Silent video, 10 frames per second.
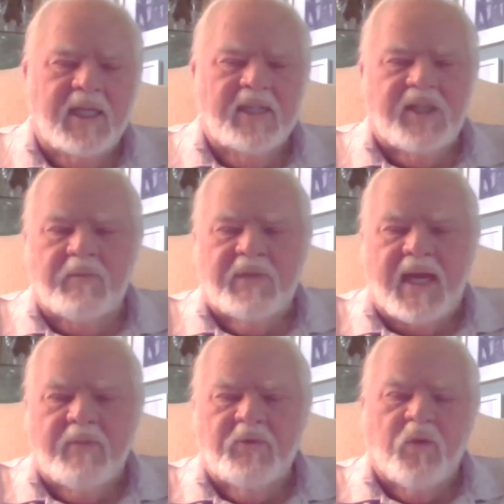And
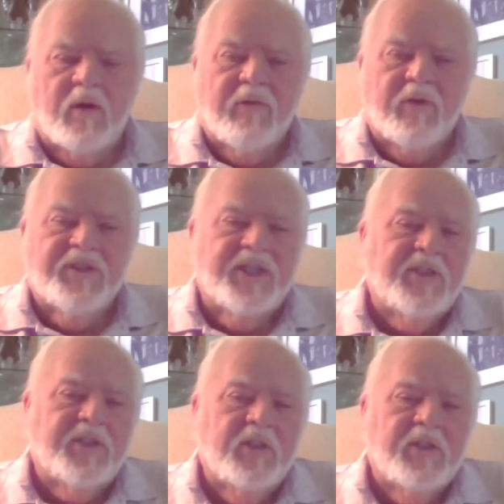sometimes one of her
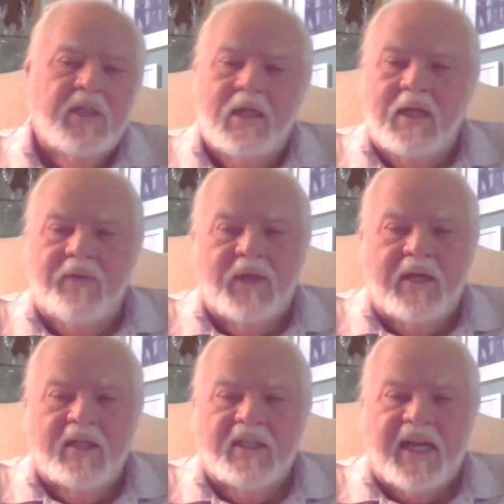sisters that lived
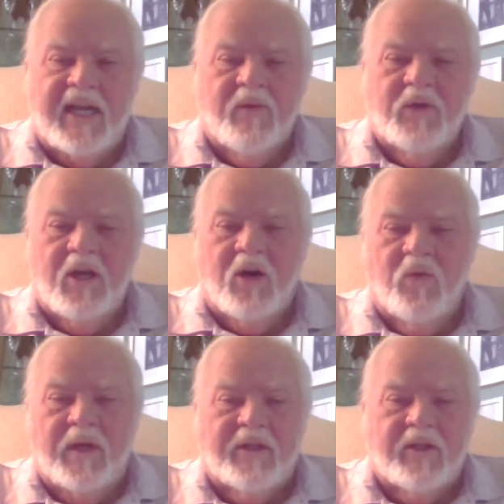there in town would go
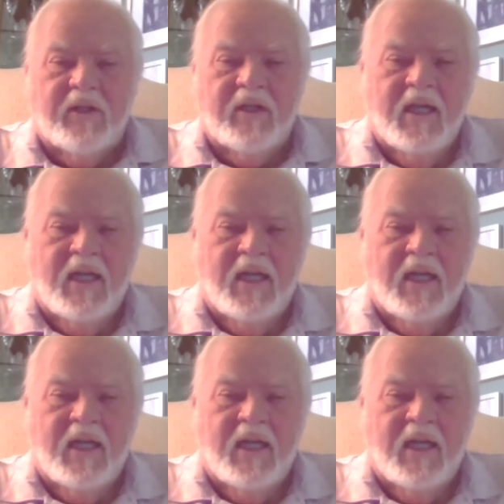with her.